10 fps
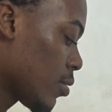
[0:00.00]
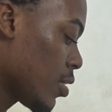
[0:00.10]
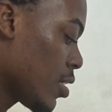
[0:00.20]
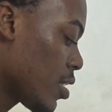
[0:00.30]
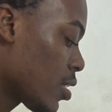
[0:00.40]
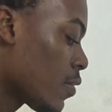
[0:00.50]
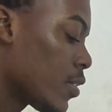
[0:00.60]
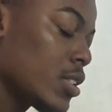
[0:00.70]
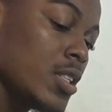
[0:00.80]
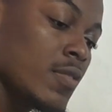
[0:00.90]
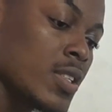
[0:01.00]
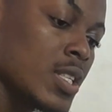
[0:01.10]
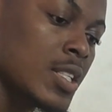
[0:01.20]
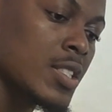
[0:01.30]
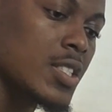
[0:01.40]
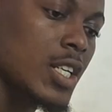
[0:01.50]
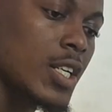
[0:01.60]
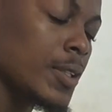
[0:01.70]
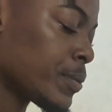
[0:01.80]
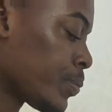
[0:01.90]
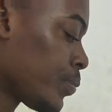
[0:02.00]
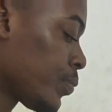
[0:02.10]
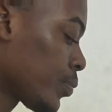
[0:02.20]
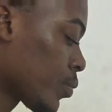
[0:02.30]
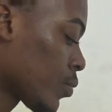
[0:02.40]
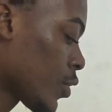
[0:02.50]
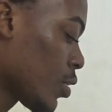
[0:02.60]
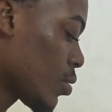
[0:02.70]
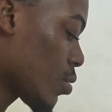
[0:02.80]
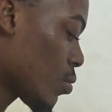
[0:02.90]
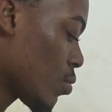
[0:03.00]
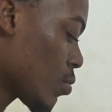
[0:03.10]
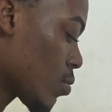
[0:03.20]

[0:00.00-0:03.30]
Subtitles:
They never touch each other. So